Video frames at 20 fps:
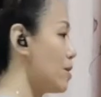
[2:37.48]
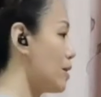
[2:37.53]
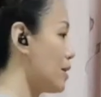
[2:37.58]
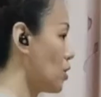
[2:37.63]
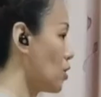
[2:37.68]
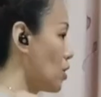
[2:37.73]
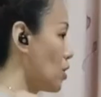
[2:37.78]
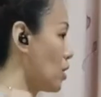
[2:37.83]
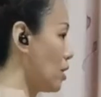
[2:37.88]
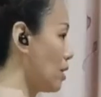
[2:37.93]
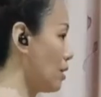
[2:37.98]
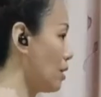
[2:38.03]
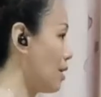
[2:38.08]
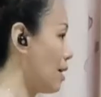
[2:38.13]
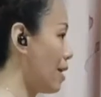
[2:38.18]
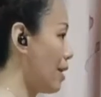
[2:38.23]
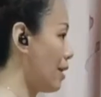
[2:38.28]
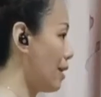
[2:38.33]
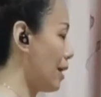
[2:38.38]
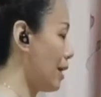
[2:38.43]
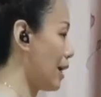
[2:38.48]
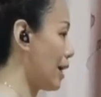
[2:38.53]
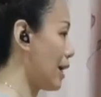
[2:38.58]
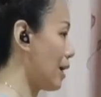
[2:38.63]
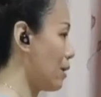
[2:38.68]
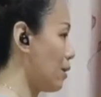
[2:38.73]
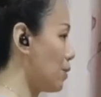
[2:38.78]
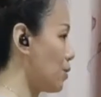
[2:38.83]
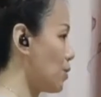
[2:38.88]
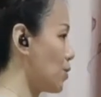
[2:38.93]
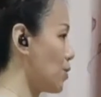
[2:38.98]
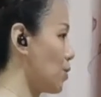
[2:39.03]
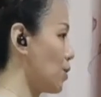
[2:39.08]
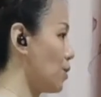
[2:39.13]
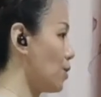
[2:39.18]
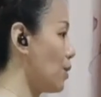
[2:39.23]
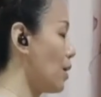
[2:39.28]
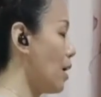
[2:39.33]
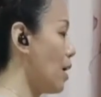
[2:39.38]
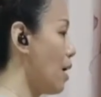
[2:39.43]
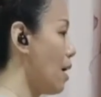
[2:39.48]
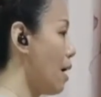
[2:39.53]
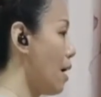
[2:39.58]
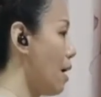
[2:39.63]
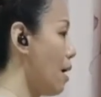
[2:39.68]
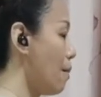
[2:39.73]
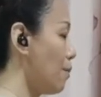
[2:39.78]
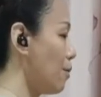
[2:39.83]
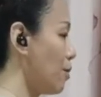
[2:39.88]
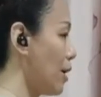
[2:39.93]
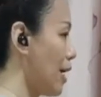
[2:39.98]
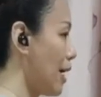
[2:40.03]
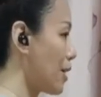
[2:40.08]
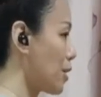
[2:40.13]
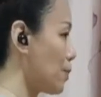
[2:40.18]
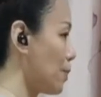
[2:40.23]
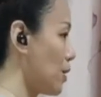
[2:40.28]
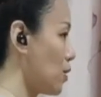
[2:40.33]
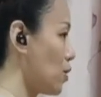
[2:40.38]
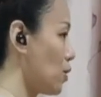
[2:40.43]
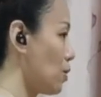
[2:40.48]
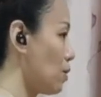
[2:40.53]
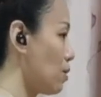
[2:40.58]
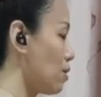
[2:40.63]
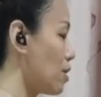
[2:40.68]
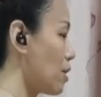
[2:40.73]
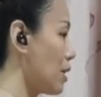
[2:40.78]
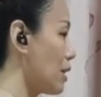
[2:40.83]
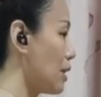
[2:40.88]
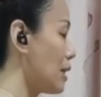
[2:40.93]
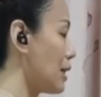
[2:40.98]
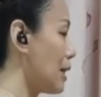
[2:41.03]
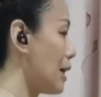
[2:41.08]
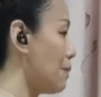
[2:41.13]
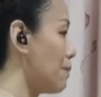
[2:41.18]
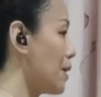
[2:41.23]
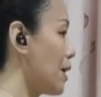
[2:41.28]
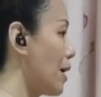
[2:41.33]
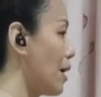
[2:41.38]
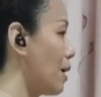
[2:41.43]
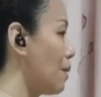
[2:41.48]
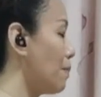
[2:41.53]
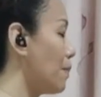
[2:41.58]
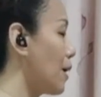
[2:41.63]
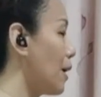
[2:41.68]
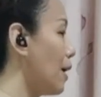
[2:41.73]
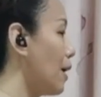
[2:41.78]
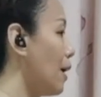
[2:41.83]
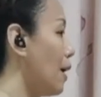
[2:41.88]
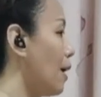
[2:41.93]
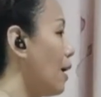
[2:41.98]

position. And I can also relax my shoulders at the same time.